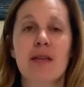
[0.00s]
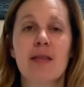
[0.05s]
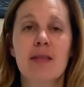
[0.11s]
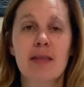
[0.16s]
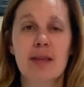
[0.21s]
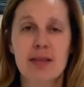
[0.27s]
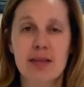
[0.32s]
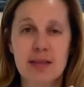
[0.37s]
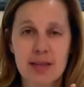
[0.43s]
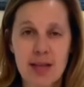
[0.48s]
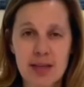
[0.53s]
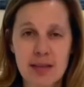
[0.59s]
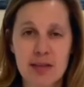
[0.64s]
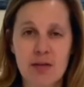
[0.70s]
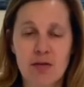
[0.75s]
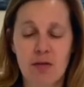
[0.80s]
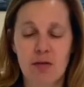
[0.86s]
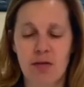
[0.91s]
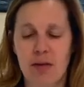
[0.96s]
the
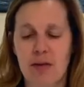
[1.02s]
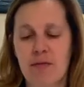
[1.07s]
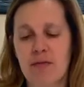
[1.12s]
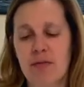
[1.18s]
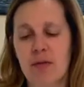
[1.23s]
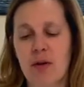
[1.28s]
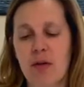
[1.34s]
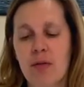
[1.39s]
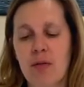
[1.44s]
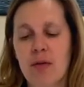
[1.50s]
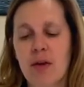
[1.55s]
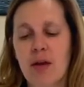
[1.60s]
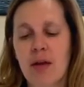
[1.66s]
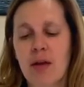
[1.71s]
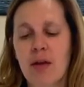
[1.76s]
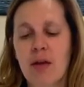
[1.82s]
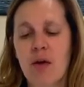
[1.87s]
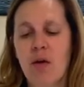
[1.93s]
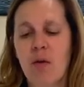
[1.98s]
sentinel lymph node,
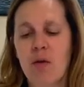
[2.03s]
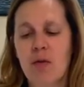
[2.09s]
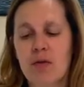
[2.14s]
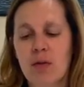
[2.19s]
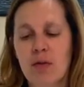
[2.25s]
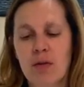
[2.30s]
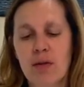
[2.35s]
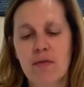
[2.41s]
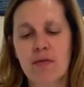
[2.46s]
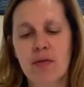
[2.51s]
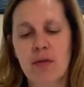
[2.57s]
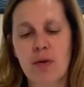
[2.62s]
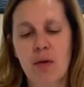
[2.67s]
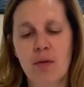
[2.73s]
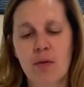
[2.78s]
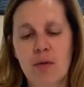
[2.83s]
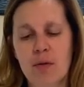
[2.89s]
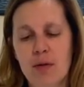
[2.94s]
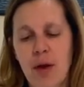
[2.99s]
or the lymph
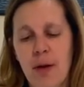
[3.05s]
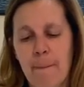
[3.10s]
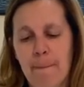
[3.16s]
node